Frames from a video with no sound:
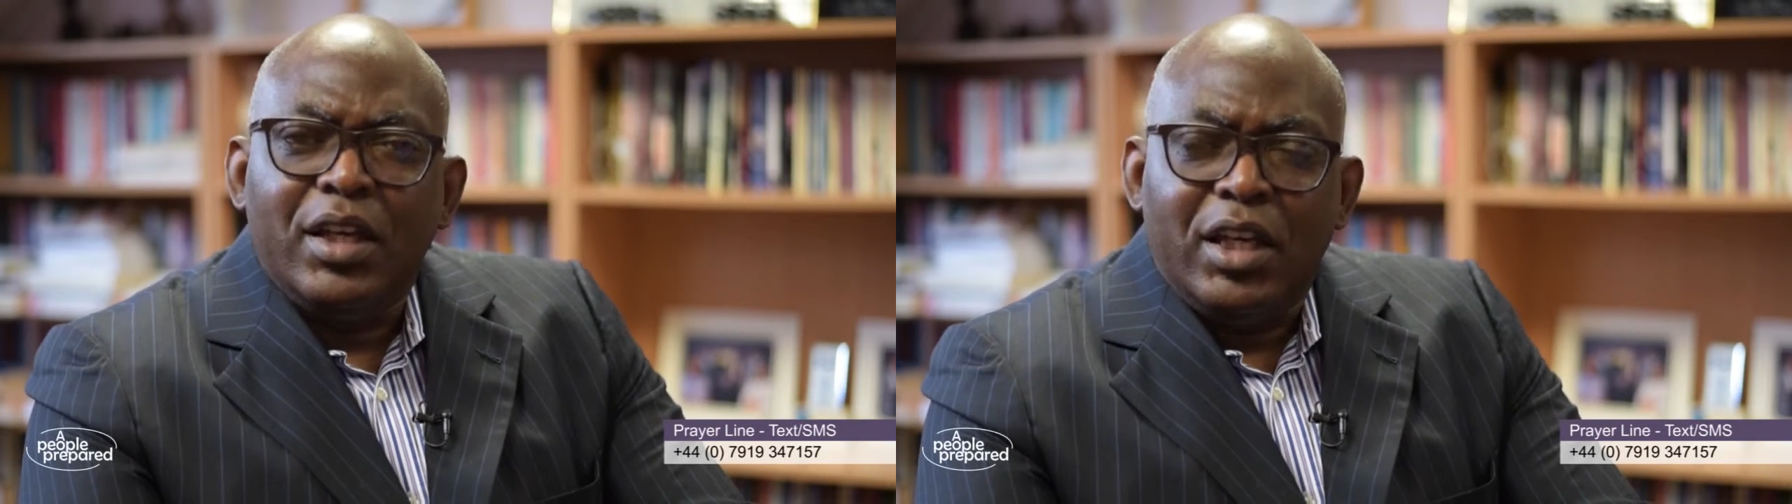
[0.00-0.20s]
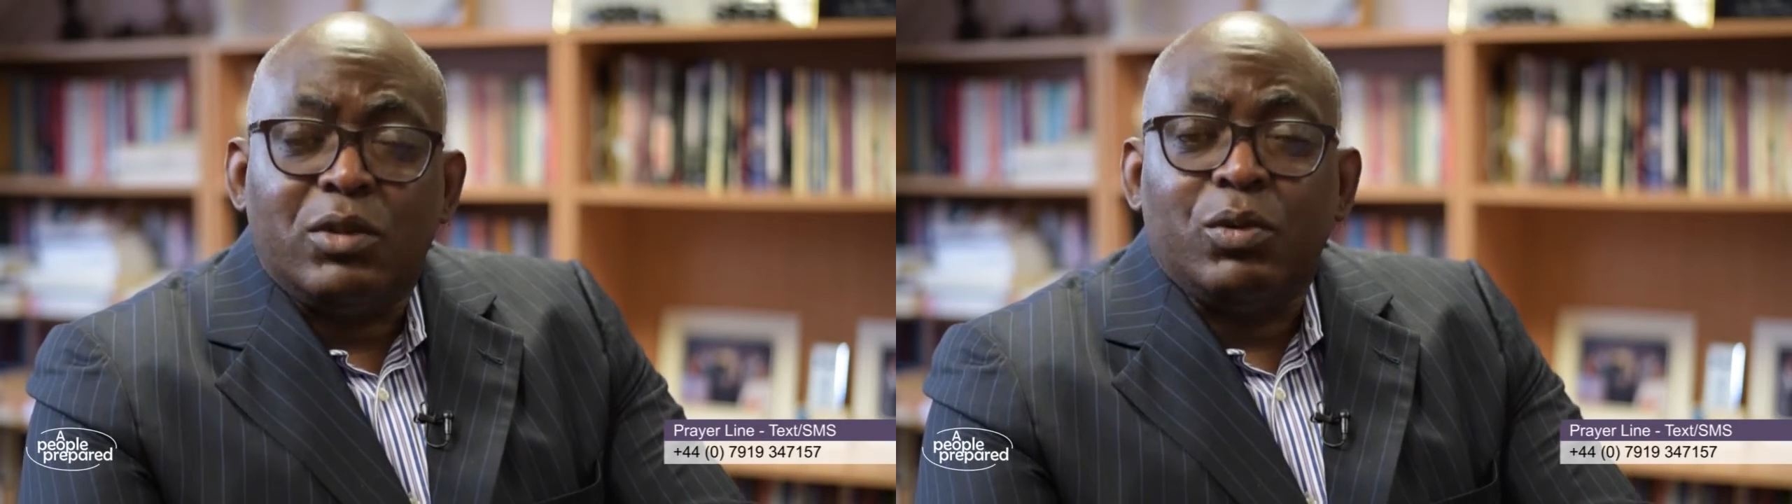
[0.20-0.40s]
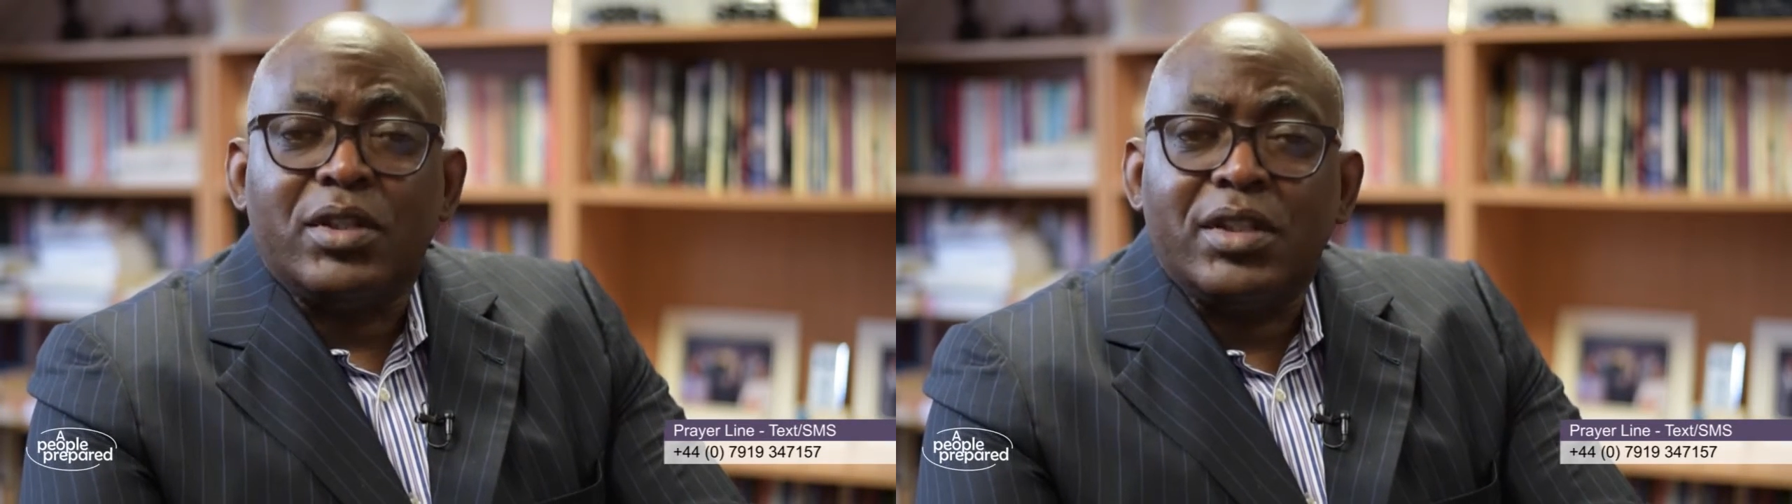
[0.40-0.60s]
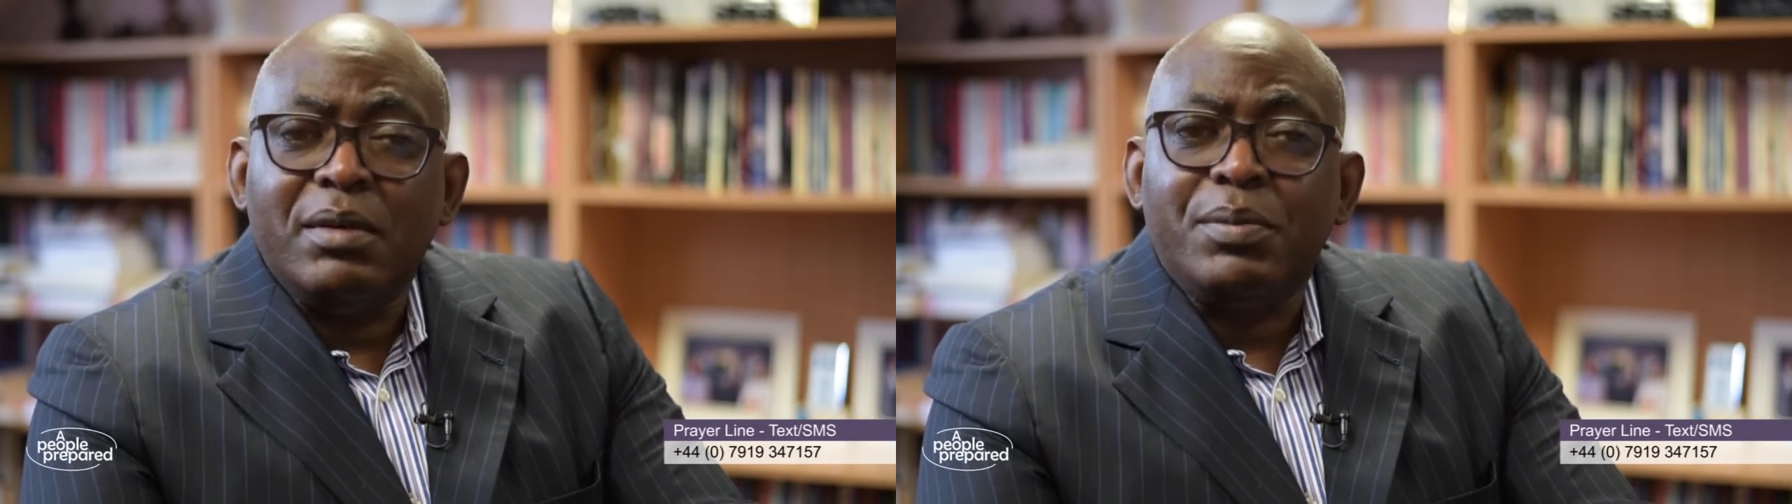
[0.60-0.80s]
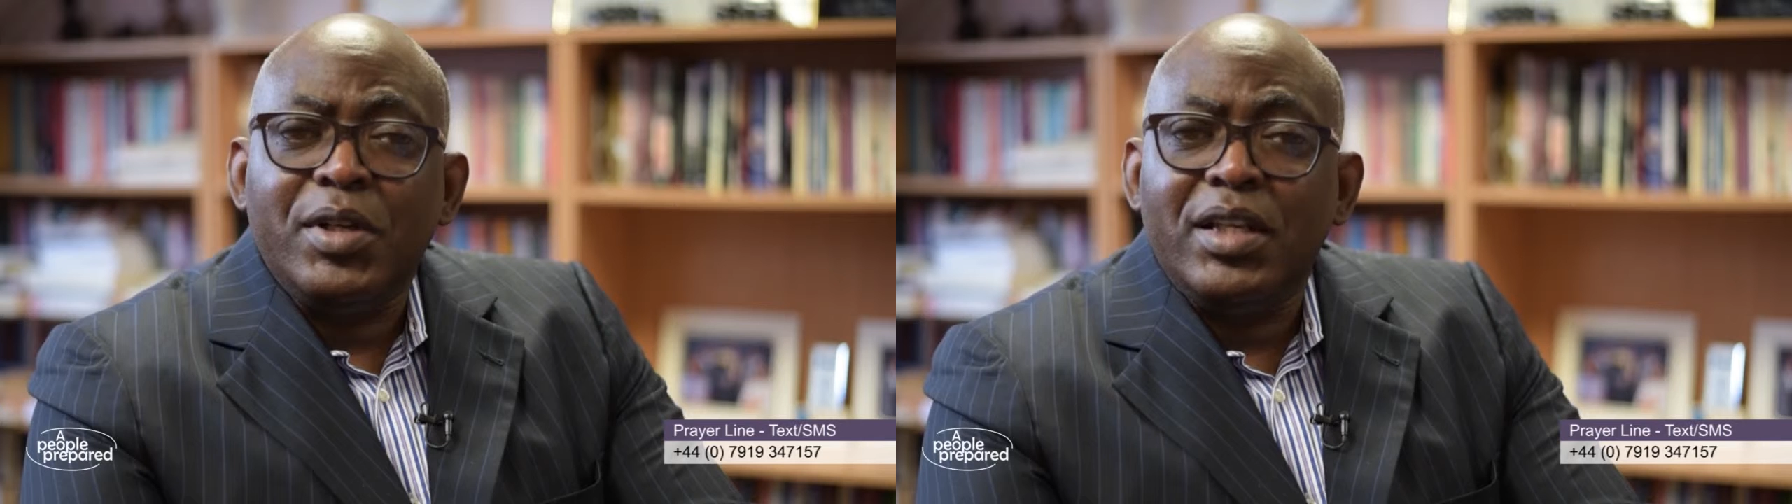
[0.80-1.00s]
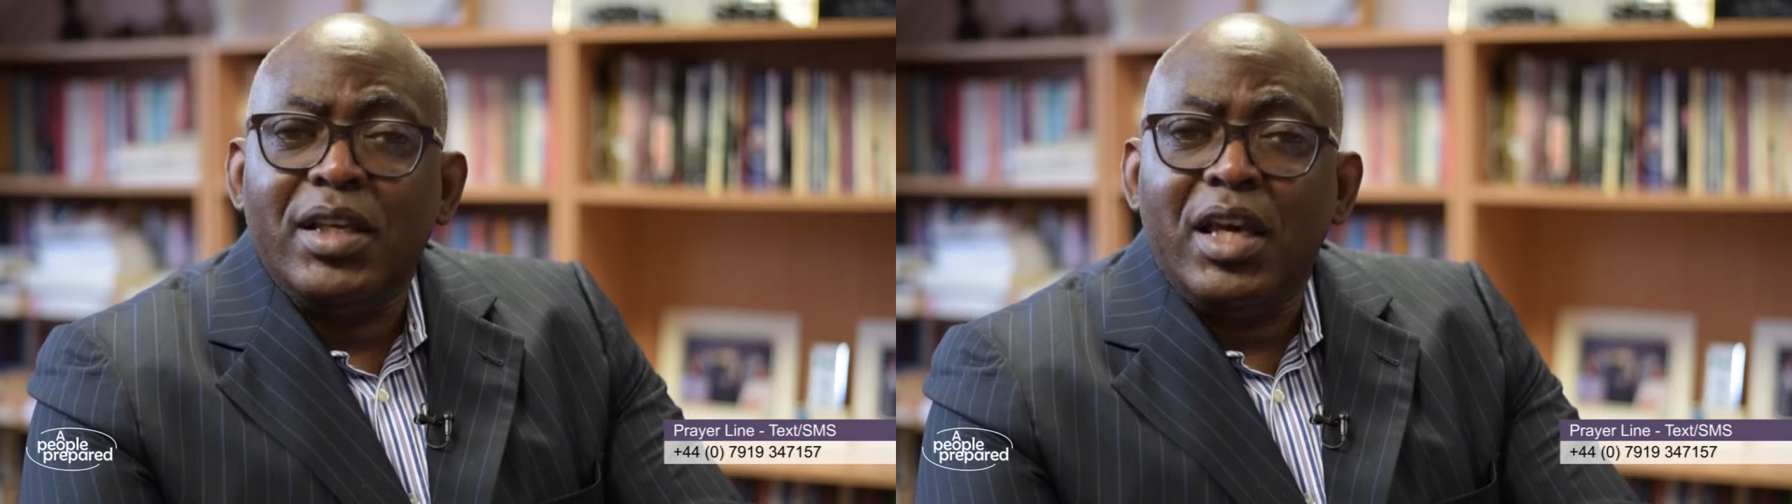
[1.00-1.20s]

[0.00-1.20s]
it was simply